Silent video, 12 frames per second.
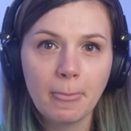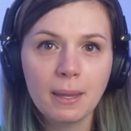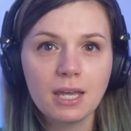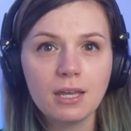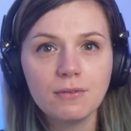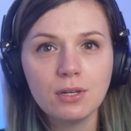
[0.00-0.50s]

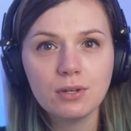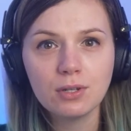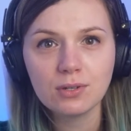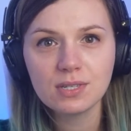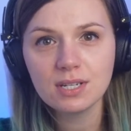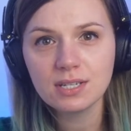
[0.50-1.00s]
If your
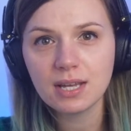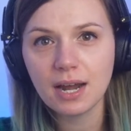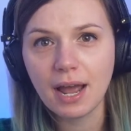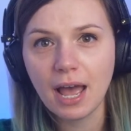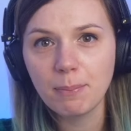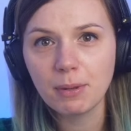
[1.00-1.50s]
users are
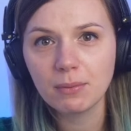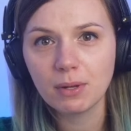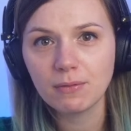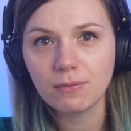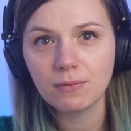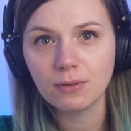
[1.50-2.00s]
happy
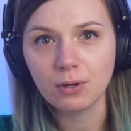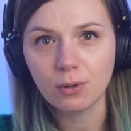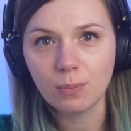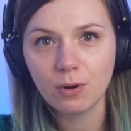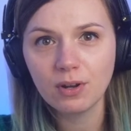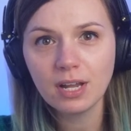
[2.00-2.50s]
with your
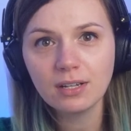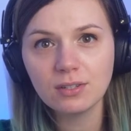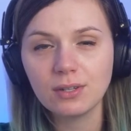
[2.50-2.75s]
product,